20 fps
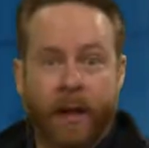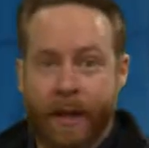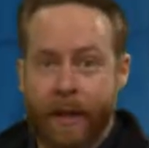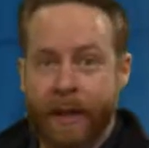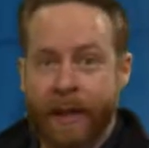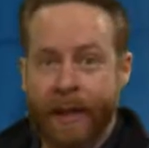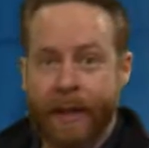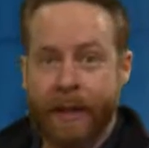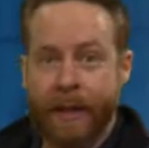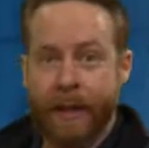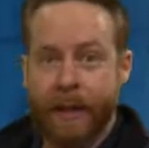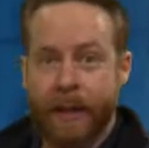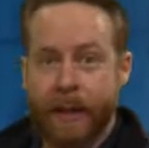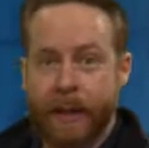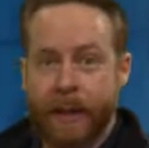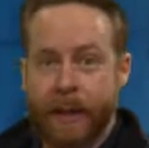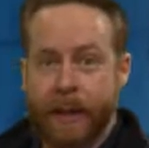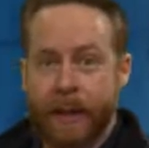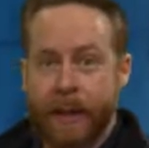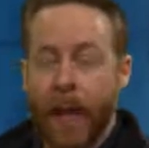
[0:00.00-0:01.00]
Are you ready?
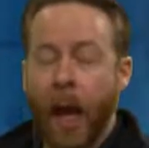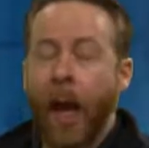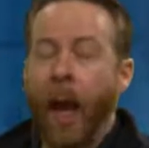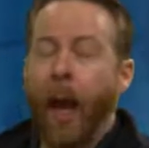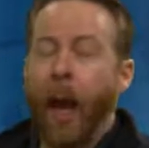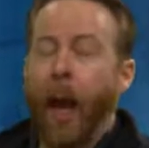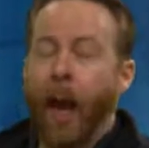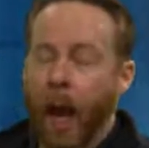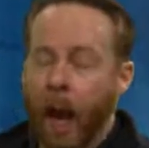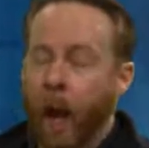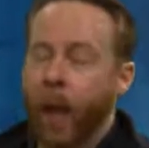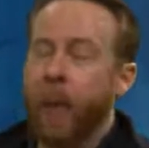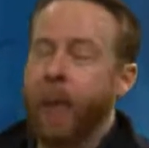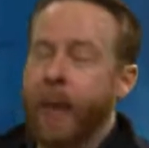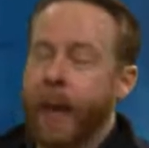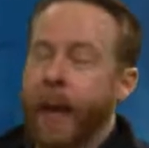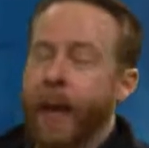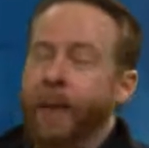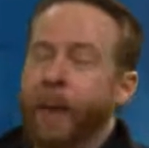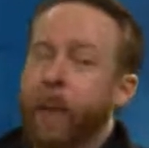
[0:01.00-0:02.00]

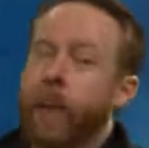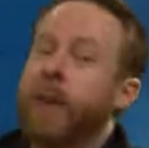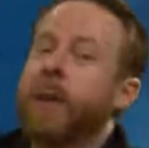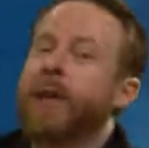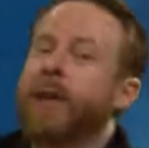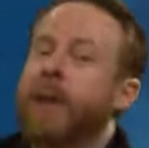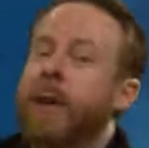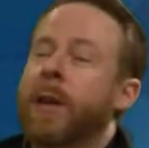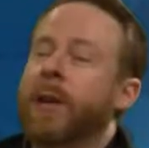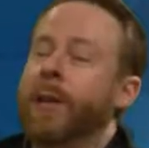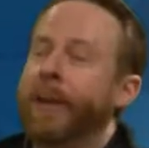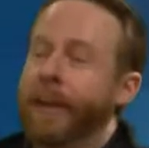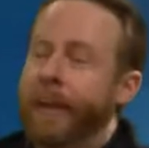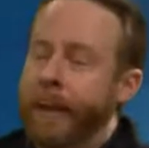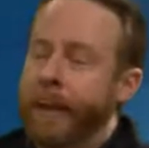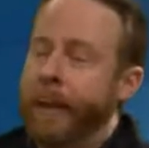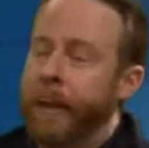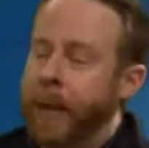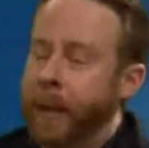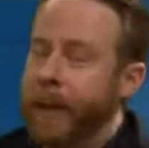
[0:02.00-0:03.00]
Okay, we're going to start
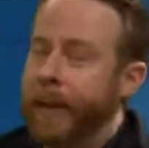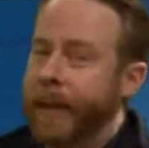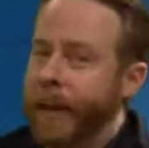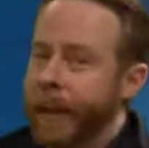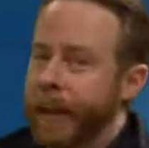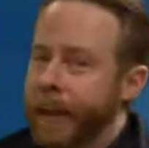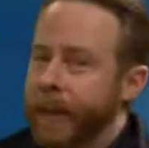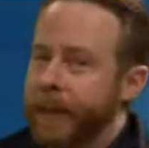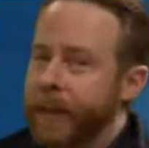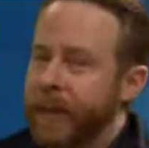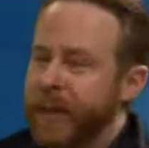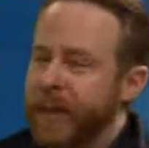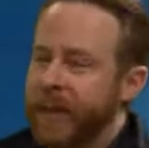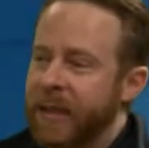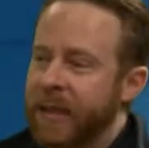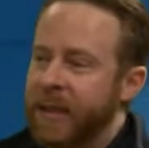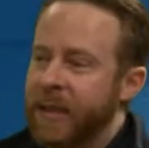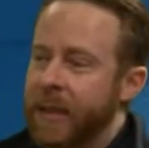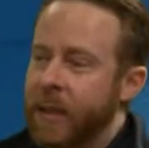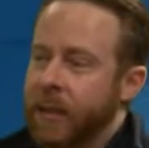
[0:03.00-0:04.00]
near the beginning
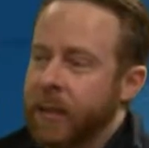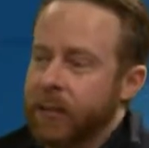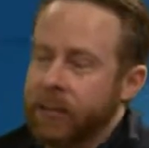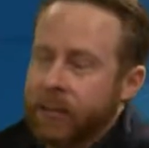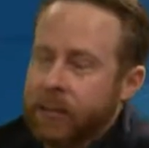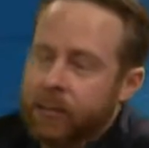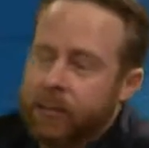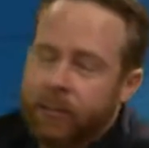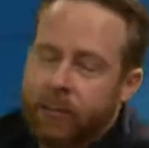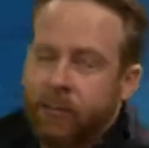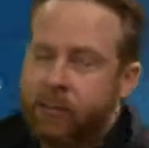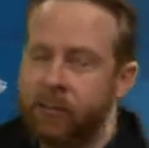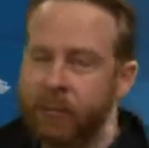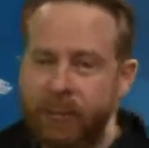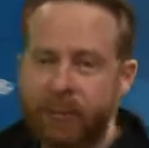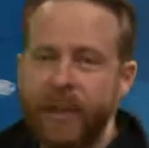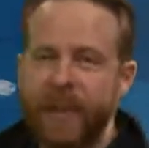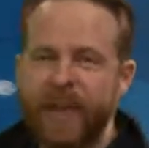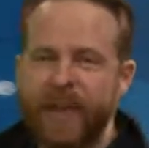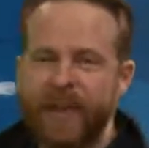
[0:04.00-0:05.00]
because, you know,
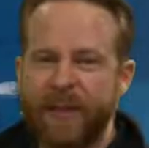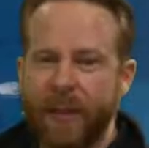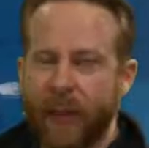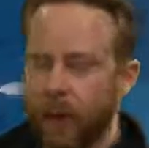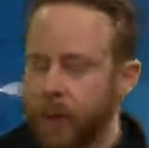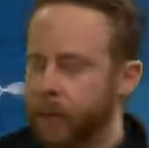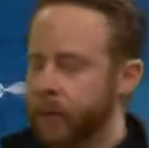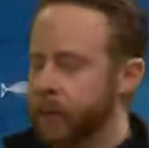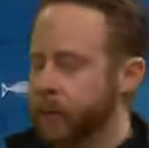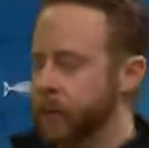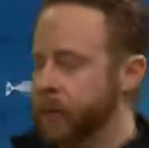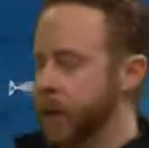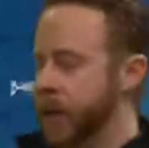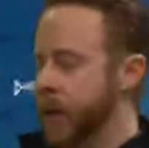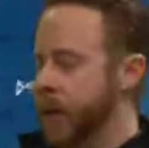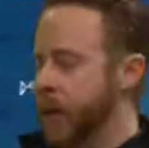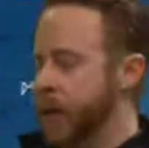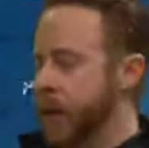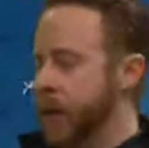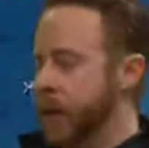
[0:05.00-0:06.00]
it's fun.
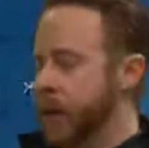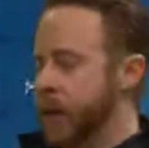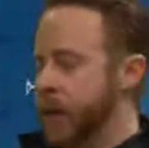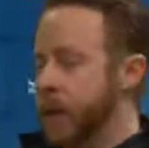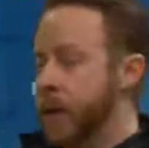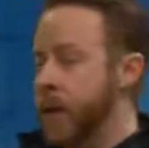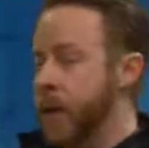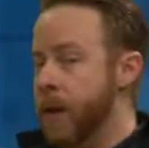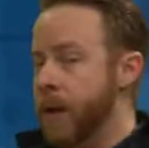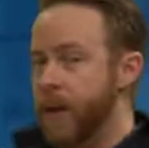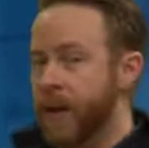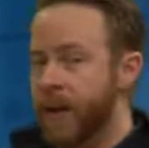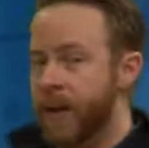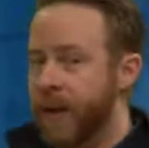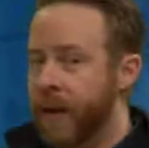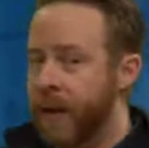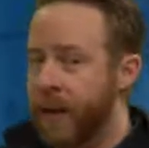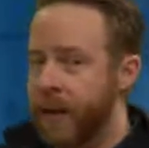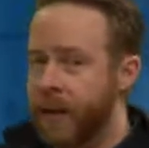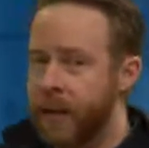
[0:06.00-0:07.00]
With a
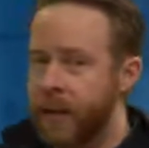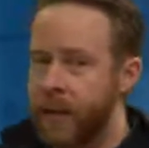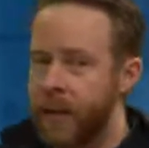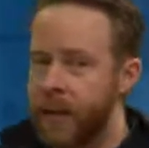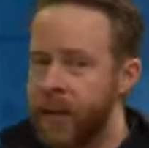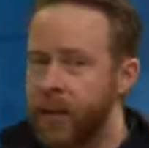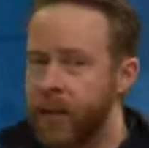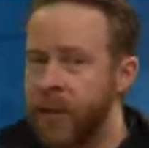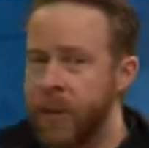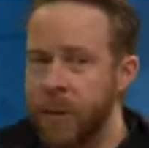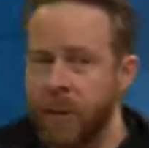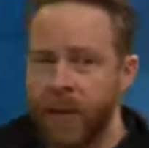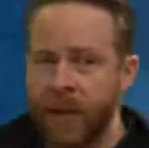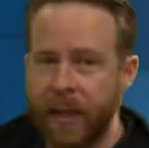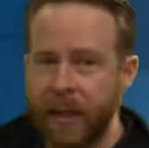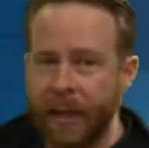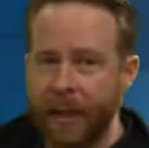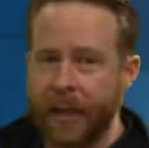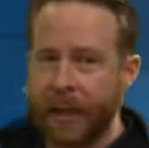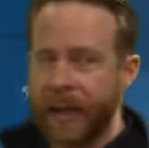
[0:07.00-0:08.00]
very cute
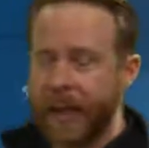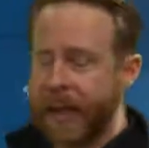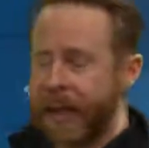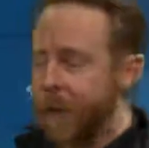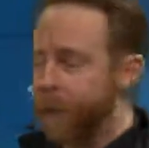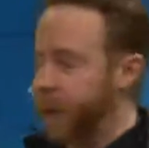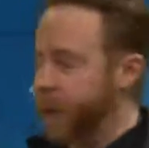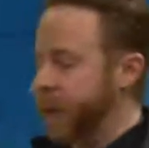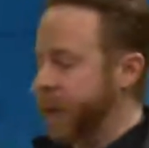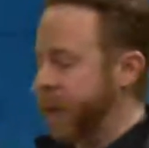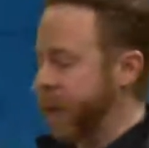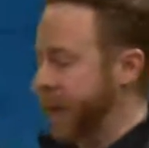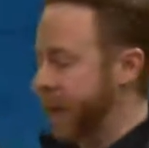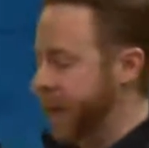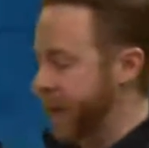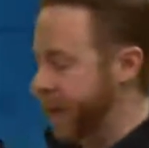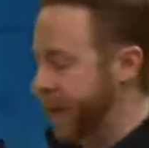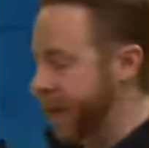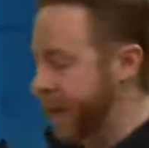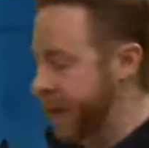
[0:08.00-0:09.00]
little animal that
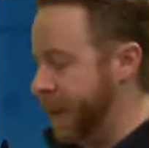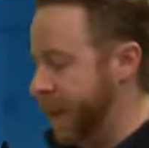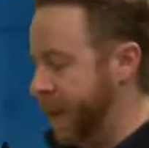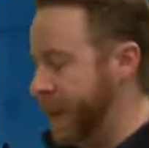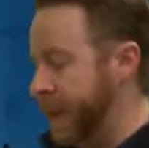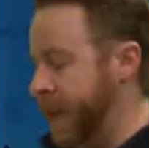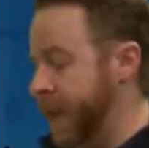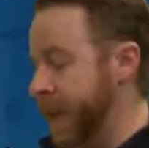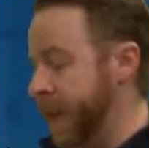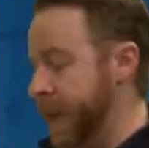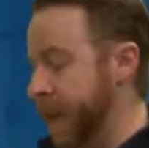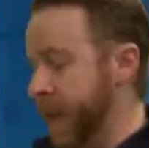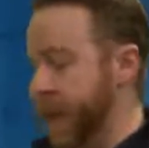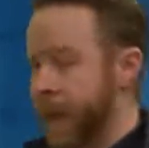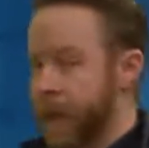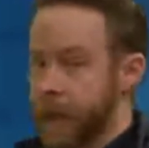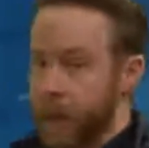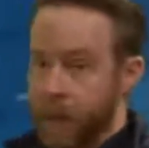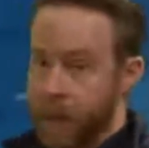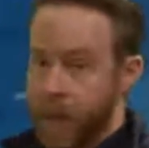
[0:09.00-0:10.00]
lives at the
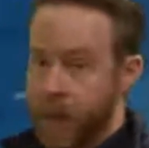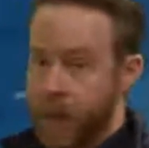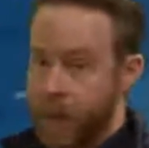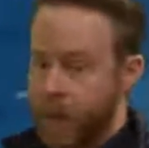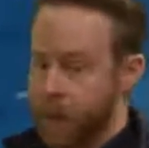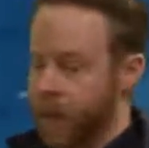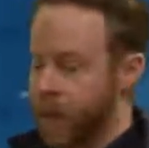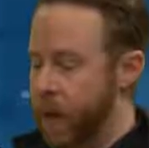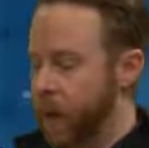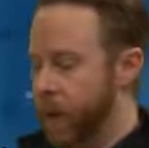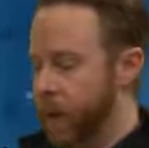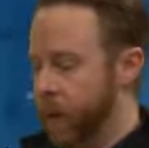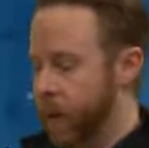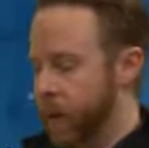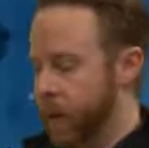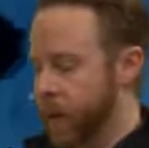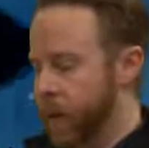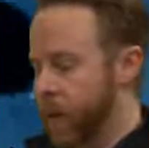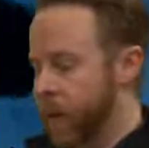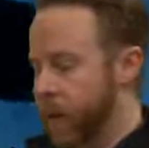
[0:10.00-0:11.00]
very bottom of the
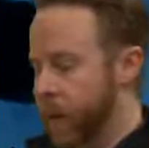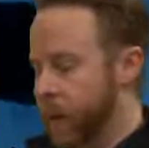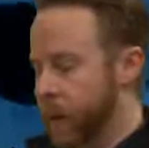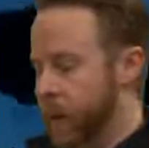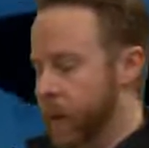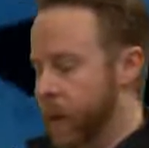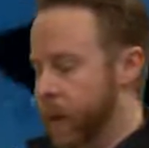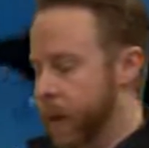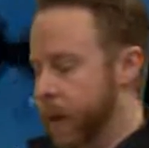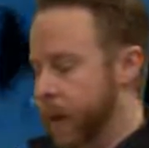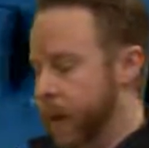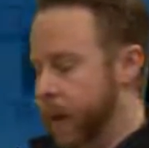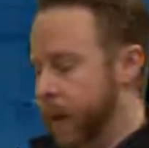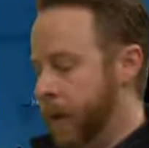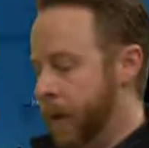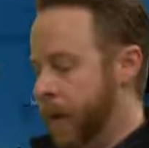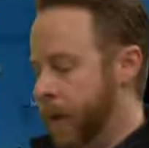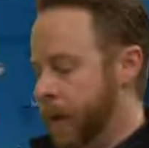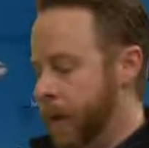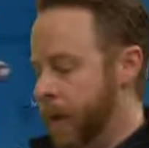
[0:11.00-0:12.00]
ocean
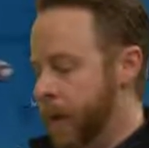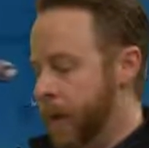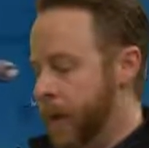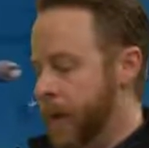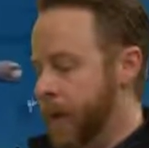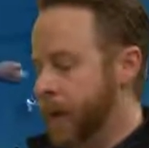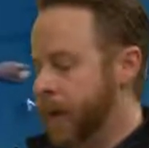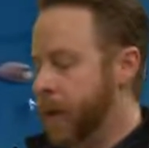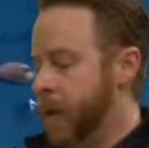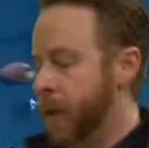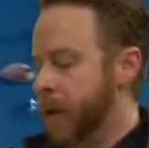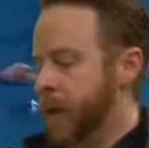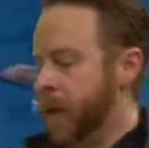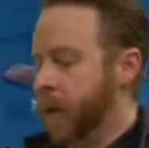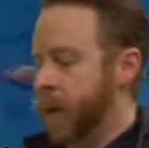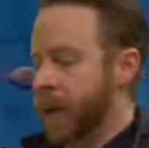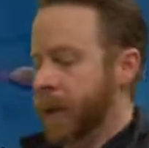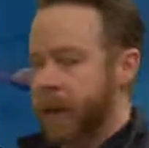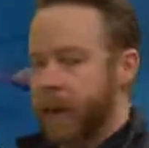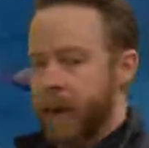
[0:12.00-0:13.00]
and starts
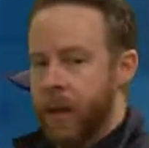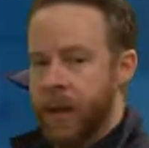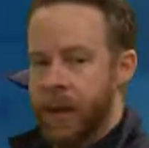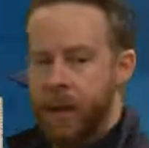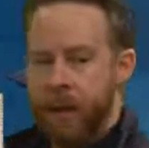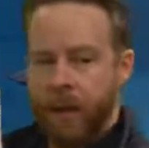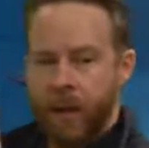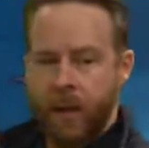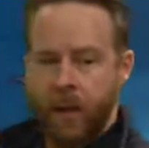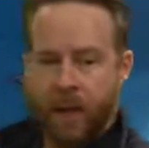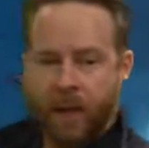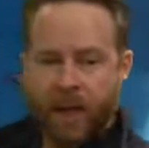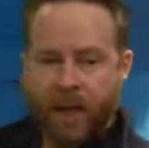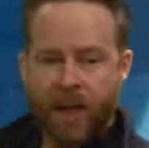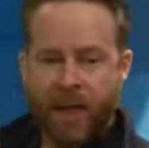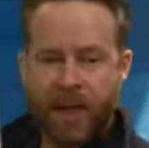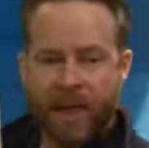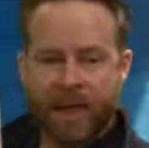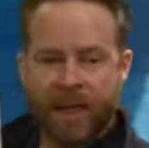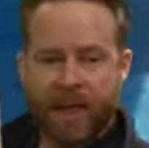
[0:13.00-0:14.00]
with
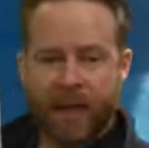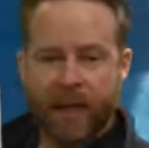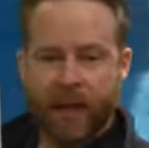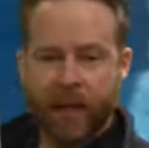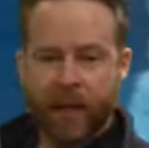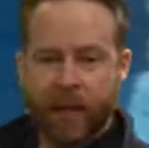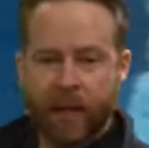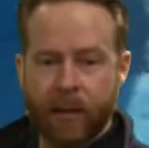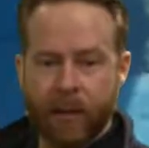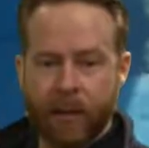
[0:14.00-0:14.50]
this letter.